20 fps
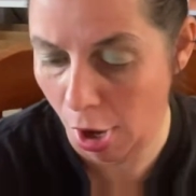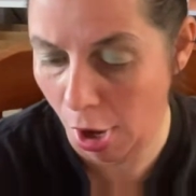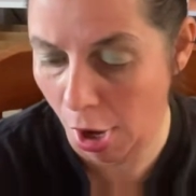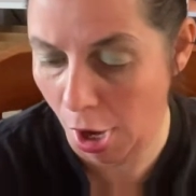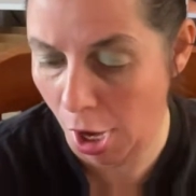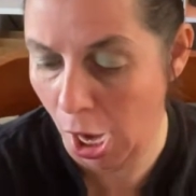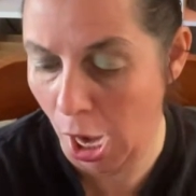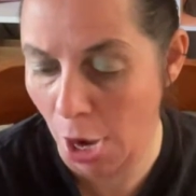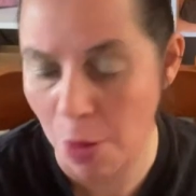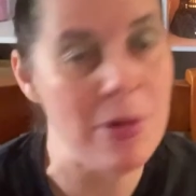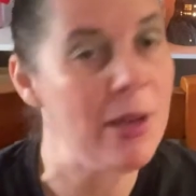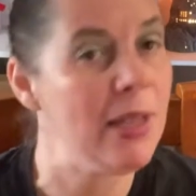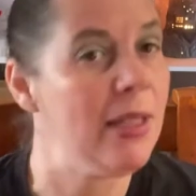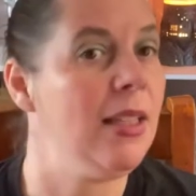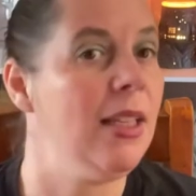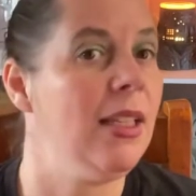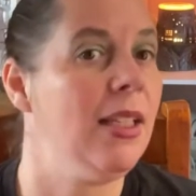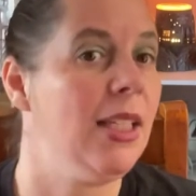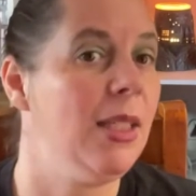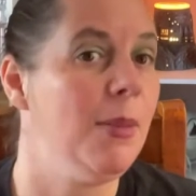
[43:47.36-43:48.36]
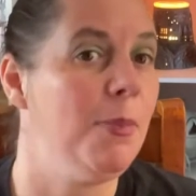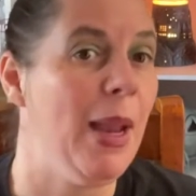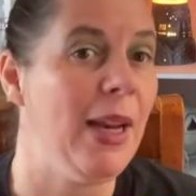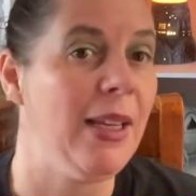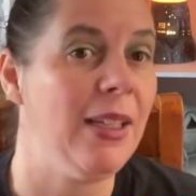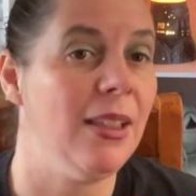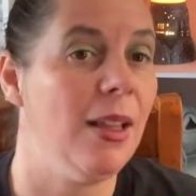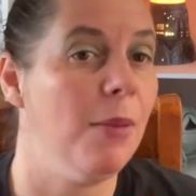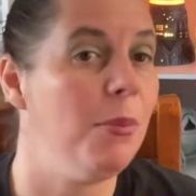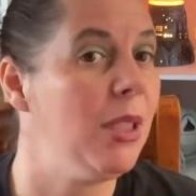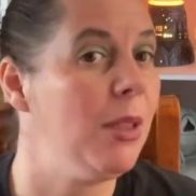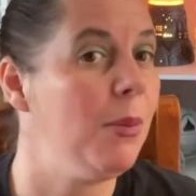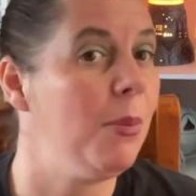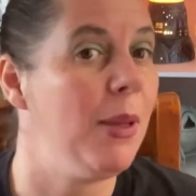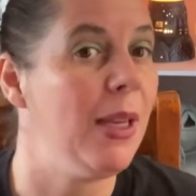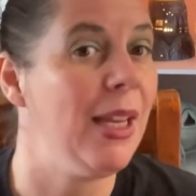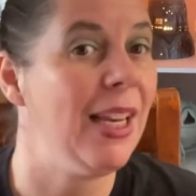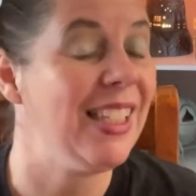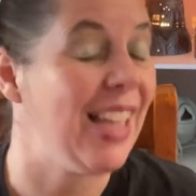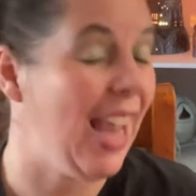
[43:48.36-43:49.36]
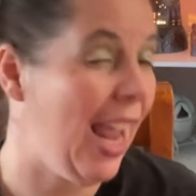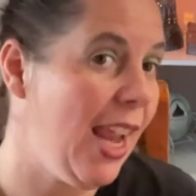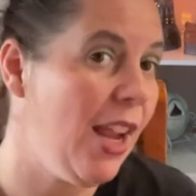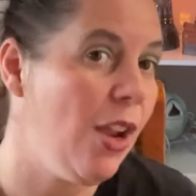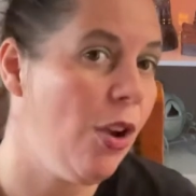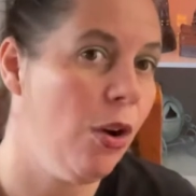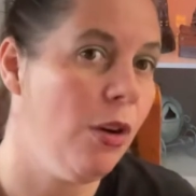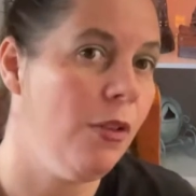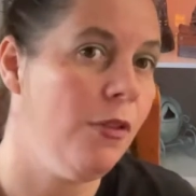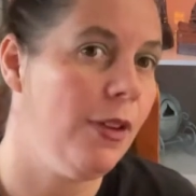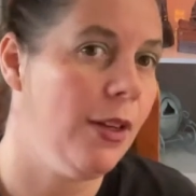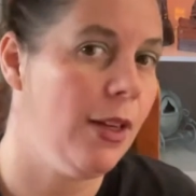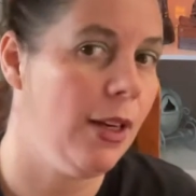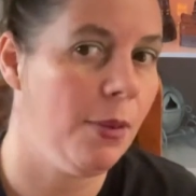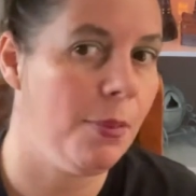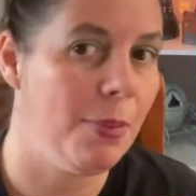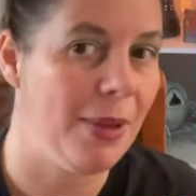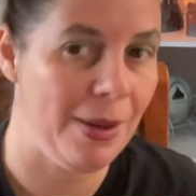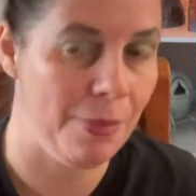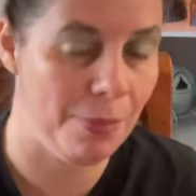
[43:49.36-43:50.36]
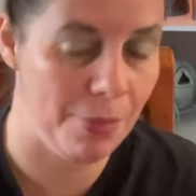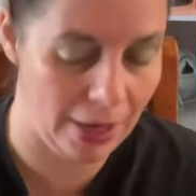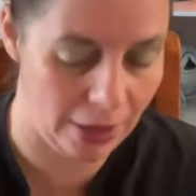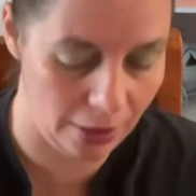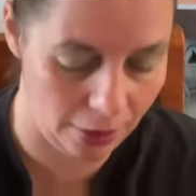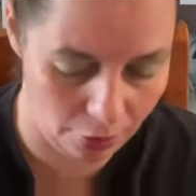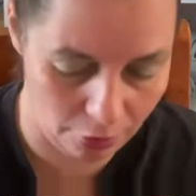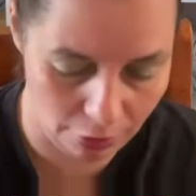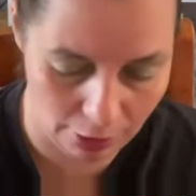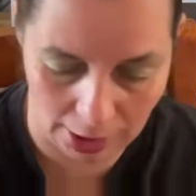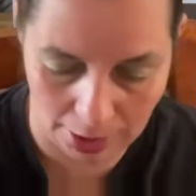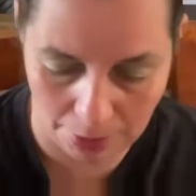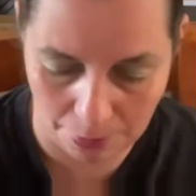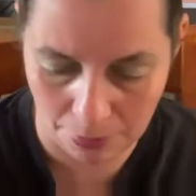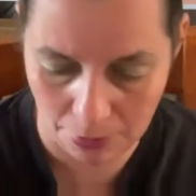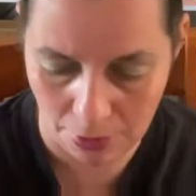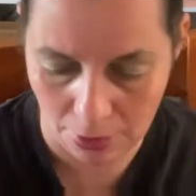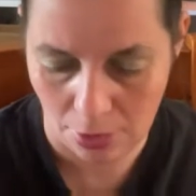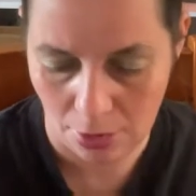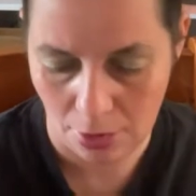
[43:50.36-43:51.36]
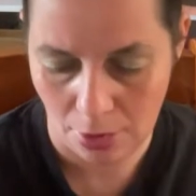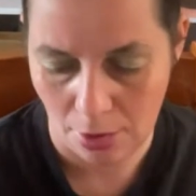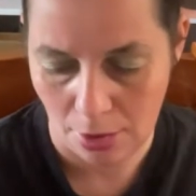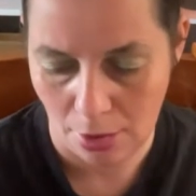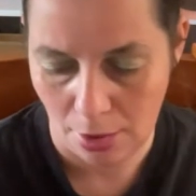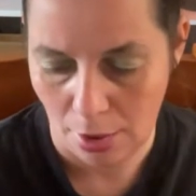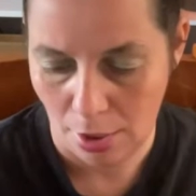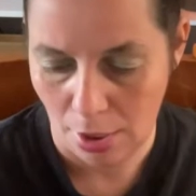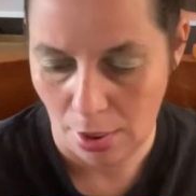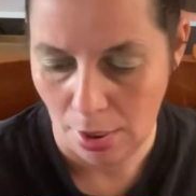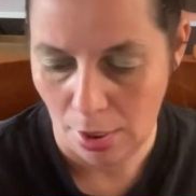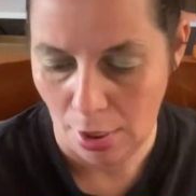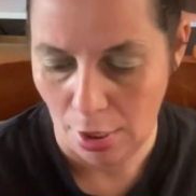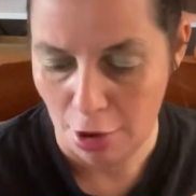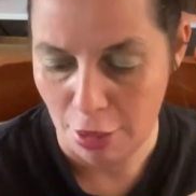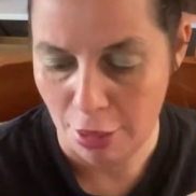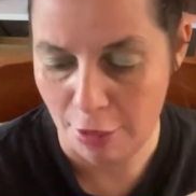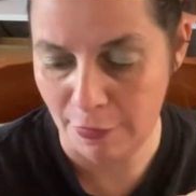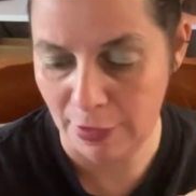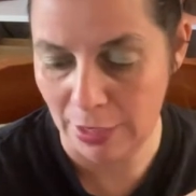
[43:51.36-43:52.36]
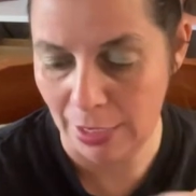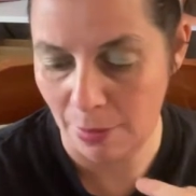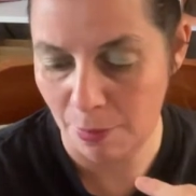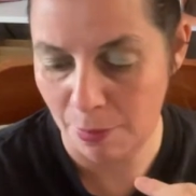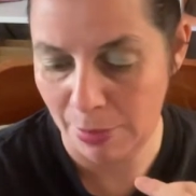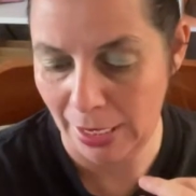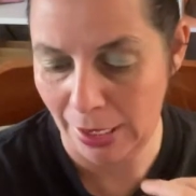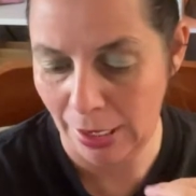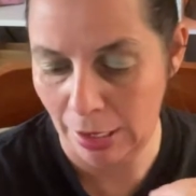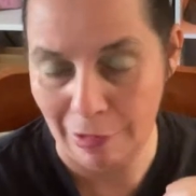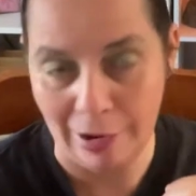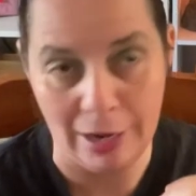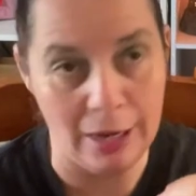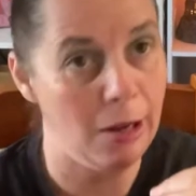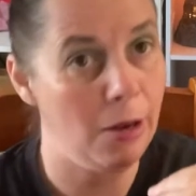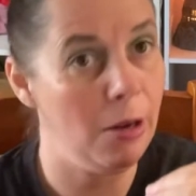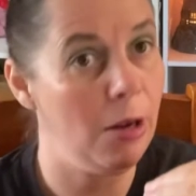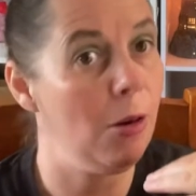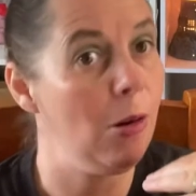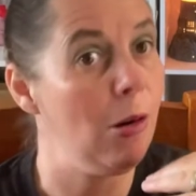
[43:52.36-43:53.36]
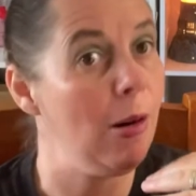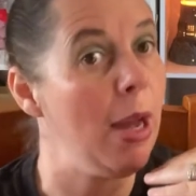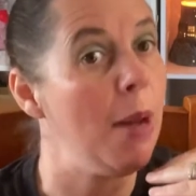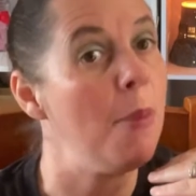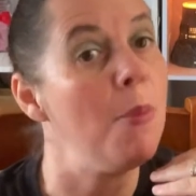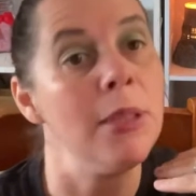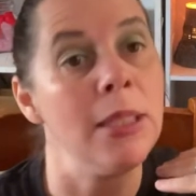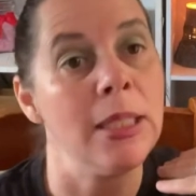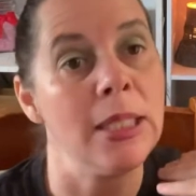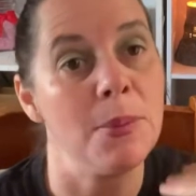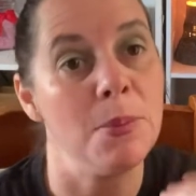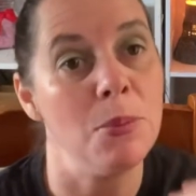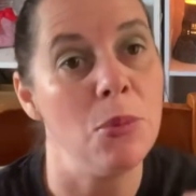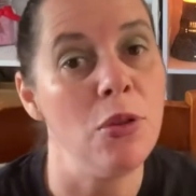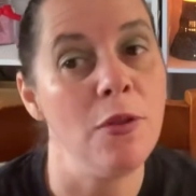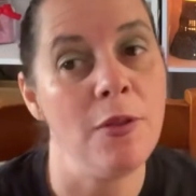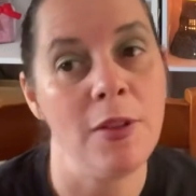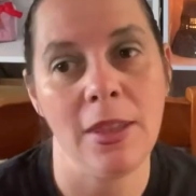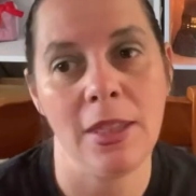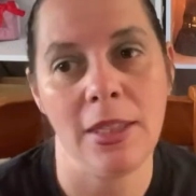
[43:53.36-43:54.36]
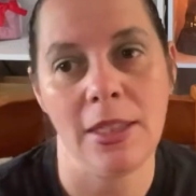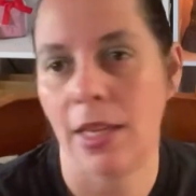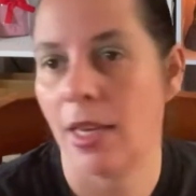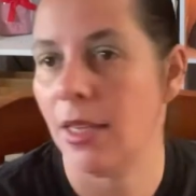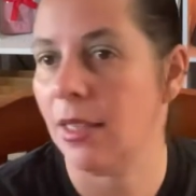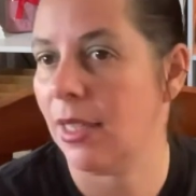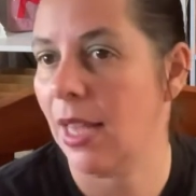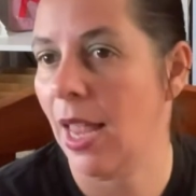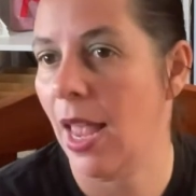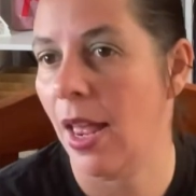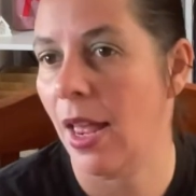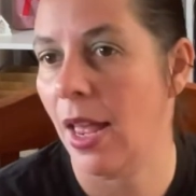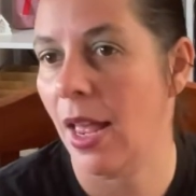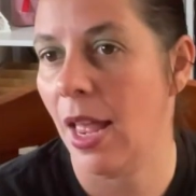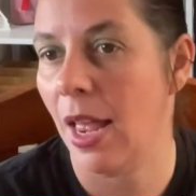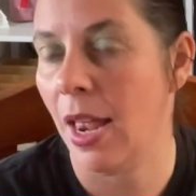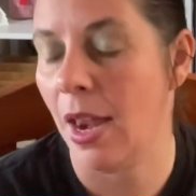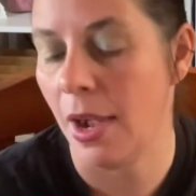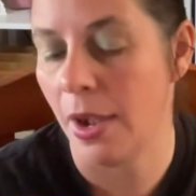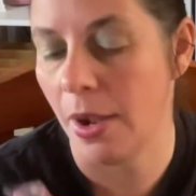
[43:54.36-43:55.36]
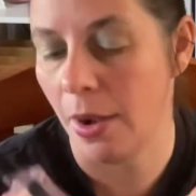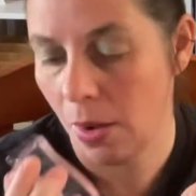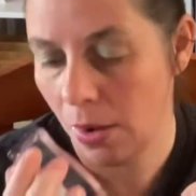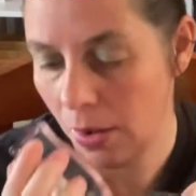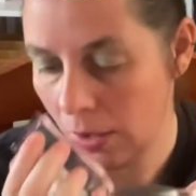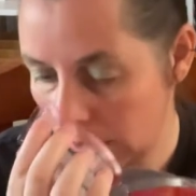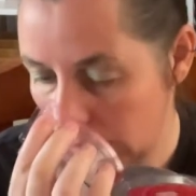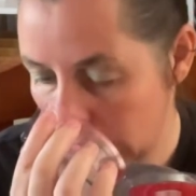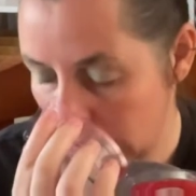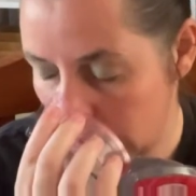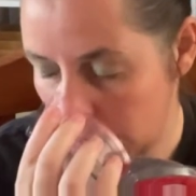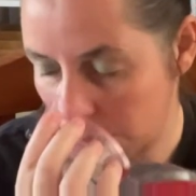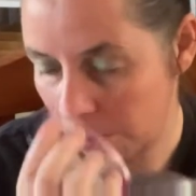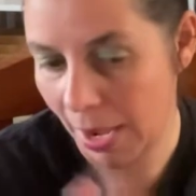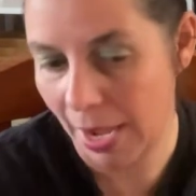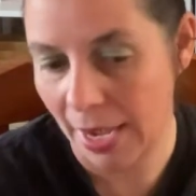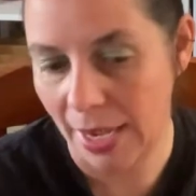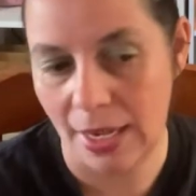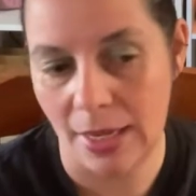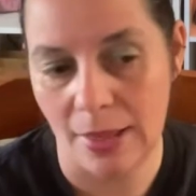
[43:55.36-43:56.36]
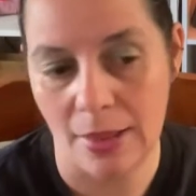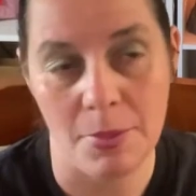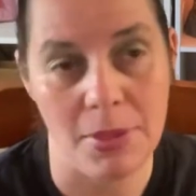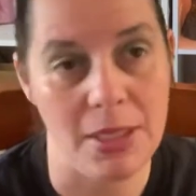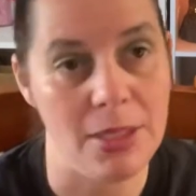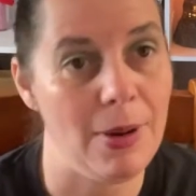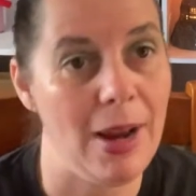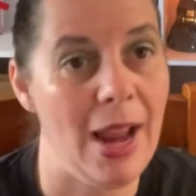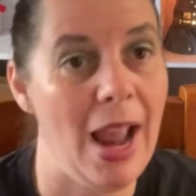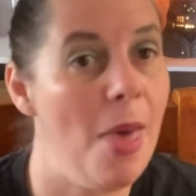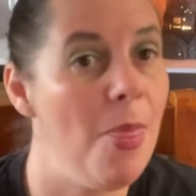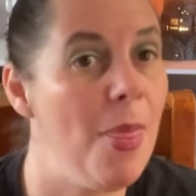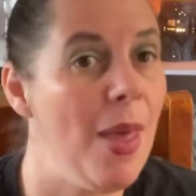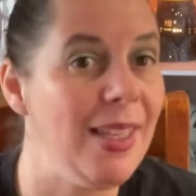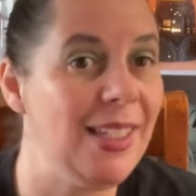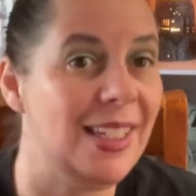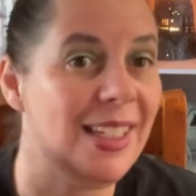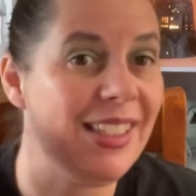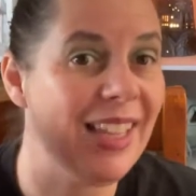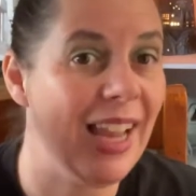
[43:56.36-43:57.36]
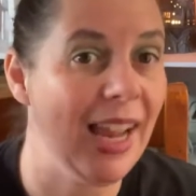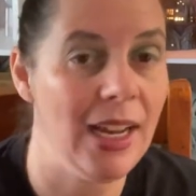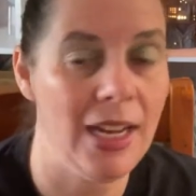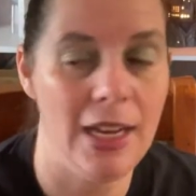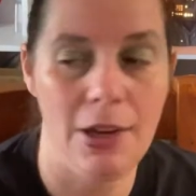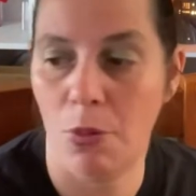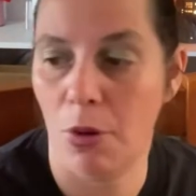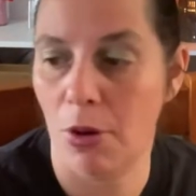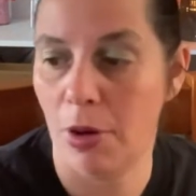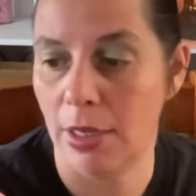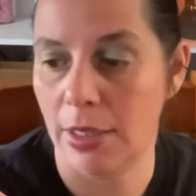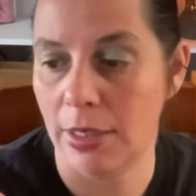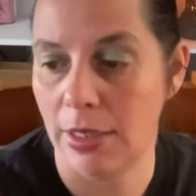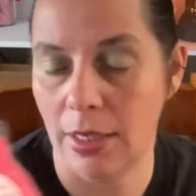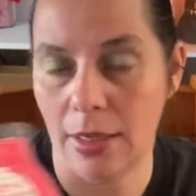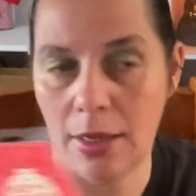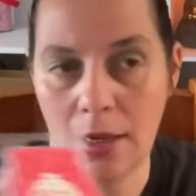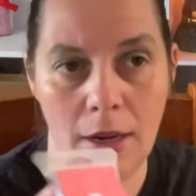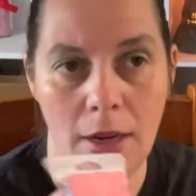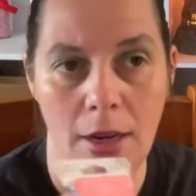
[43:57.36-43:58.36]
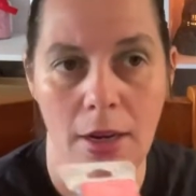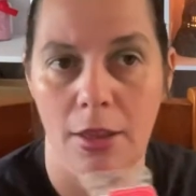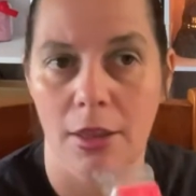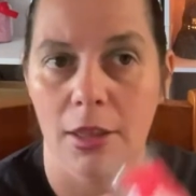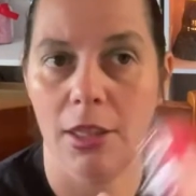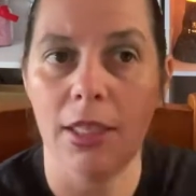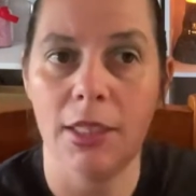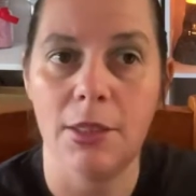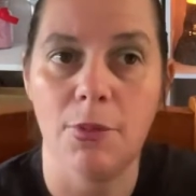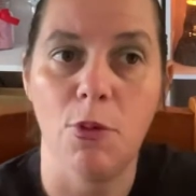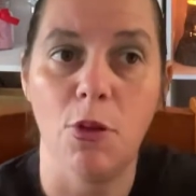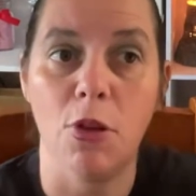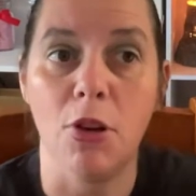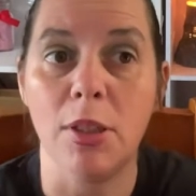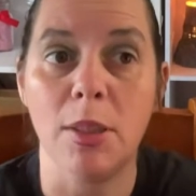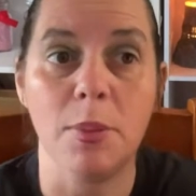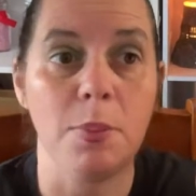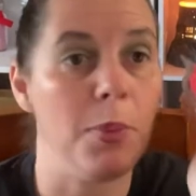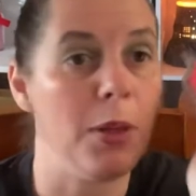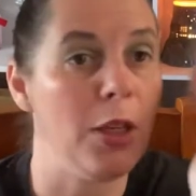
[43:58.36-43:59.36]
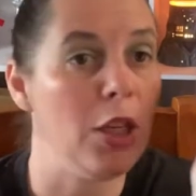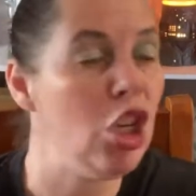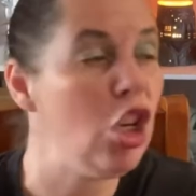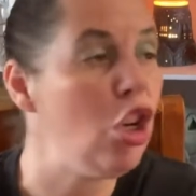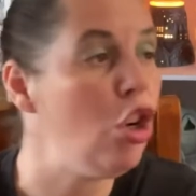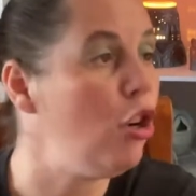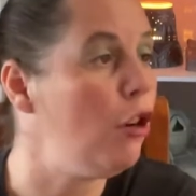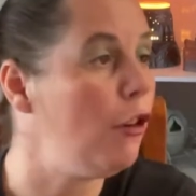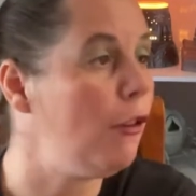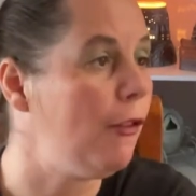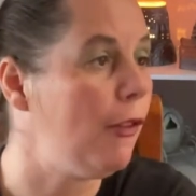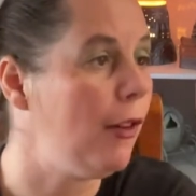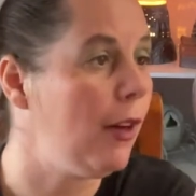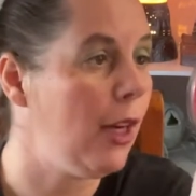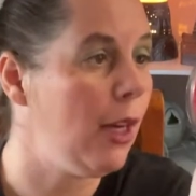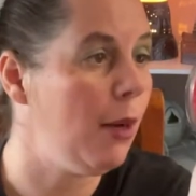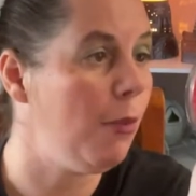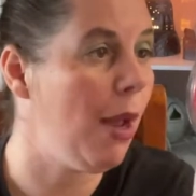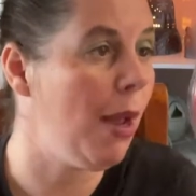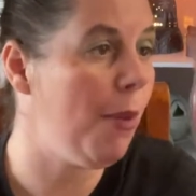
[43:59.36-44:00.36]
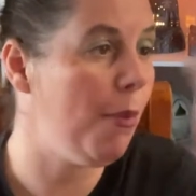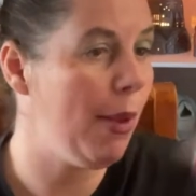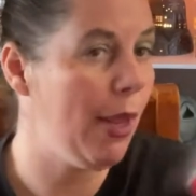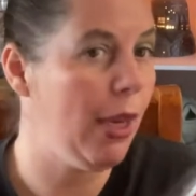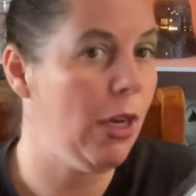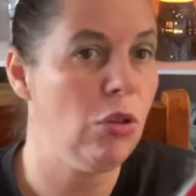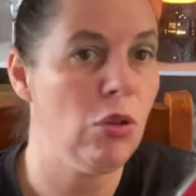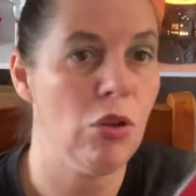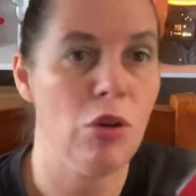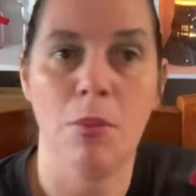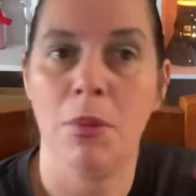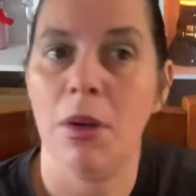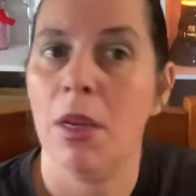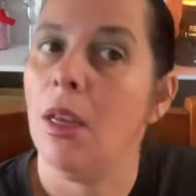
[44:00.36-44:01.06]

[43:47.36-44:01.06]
I was expecting them to be a take on vanilla bean buttercream, the vanilla bean cream, smoothing the scents out and making them sweet, and that's exactly what it did. This was beautiful in my bedroom.